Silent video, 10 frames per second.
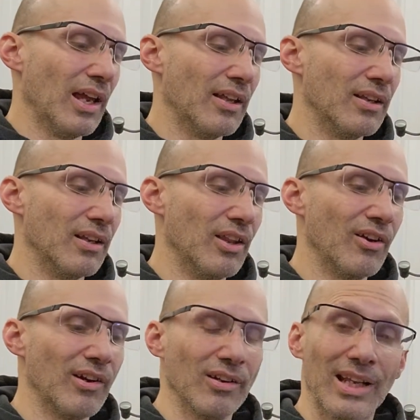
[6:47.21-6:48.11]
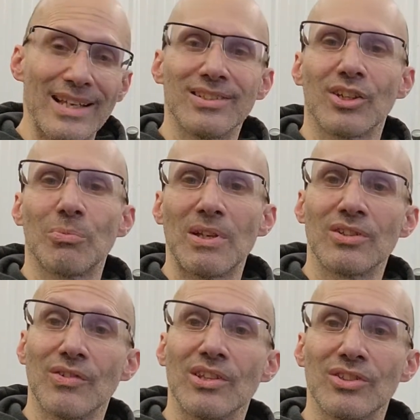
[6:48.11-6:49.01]
And they're less
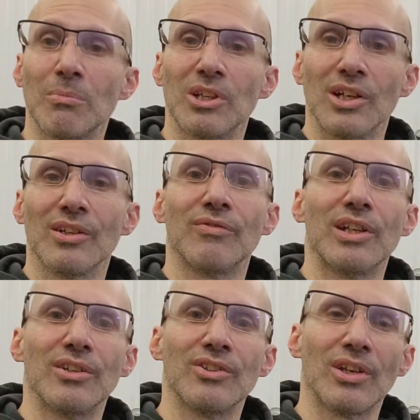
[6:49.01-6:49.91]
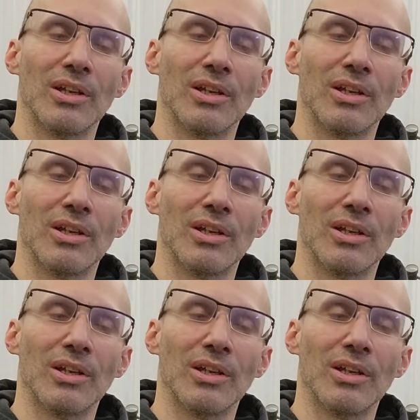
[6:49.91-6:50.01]
expensive than some of the other vendors.